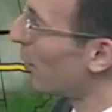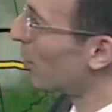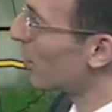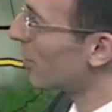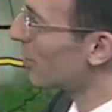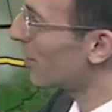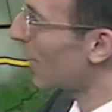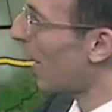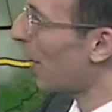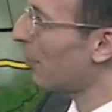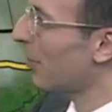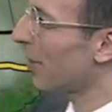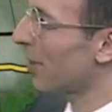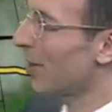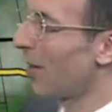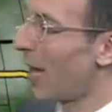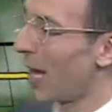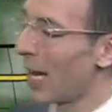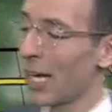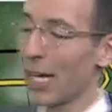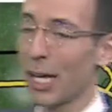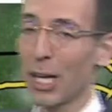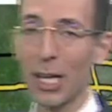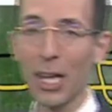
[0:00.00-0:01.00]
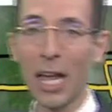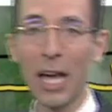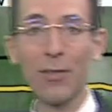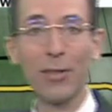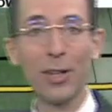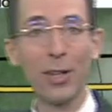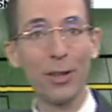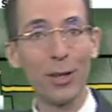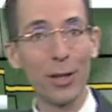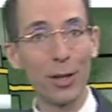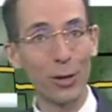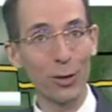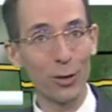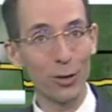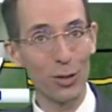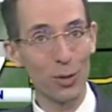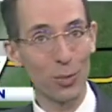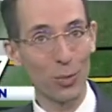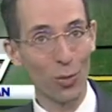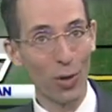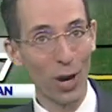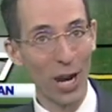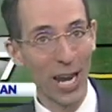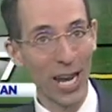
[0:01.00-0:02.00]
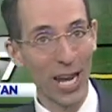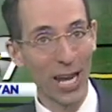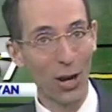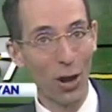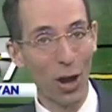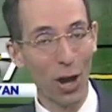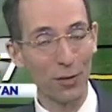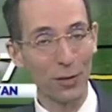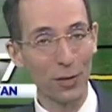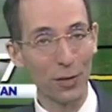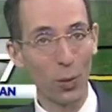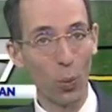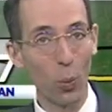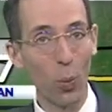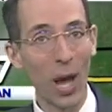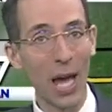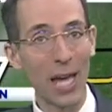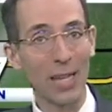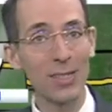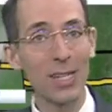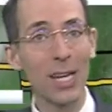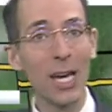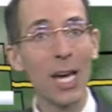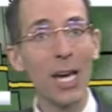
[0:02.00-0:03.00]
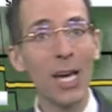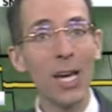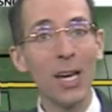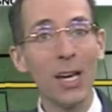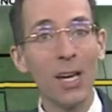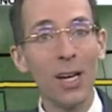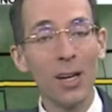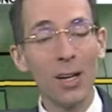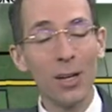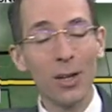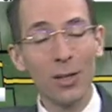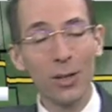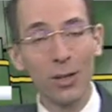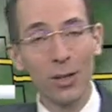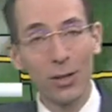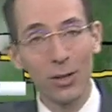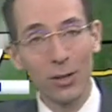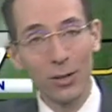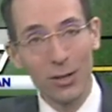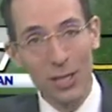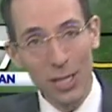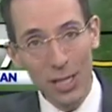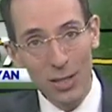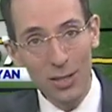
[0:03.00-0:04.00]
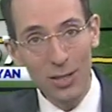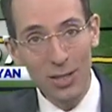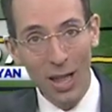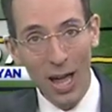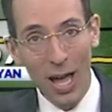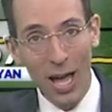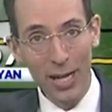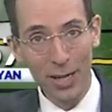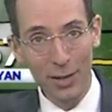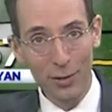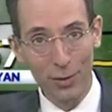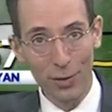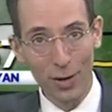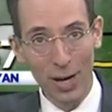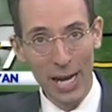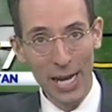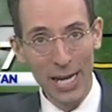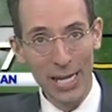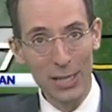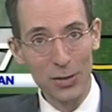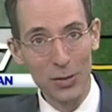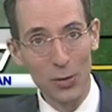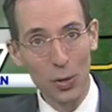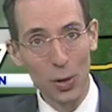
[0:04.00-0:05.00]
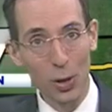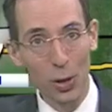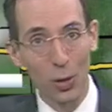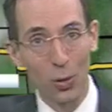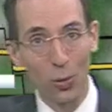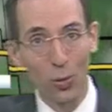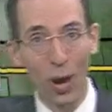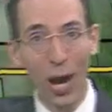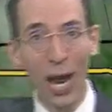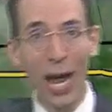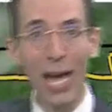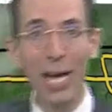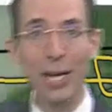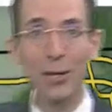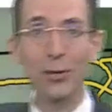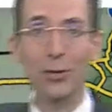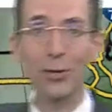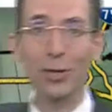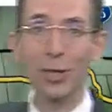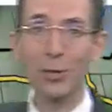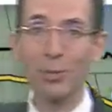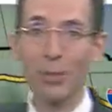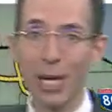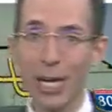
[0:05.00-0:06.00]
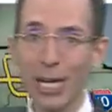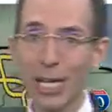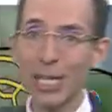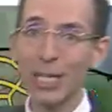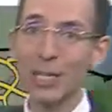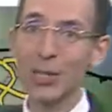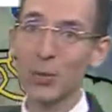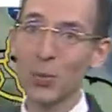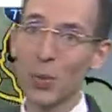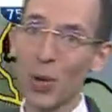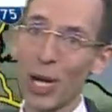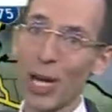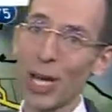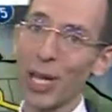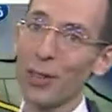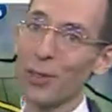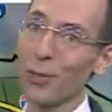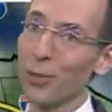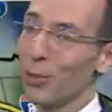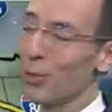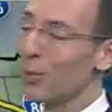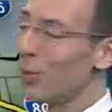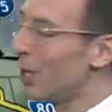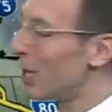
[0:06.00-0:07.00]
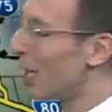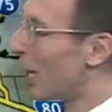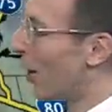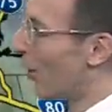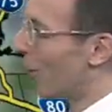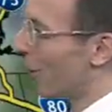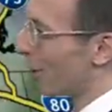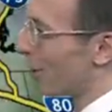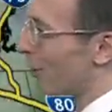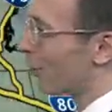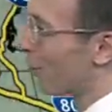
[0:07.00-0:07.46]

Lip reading: We stop the clock at 11. There's some rain off to the west. This line of rain is going to gradually make its way through the area.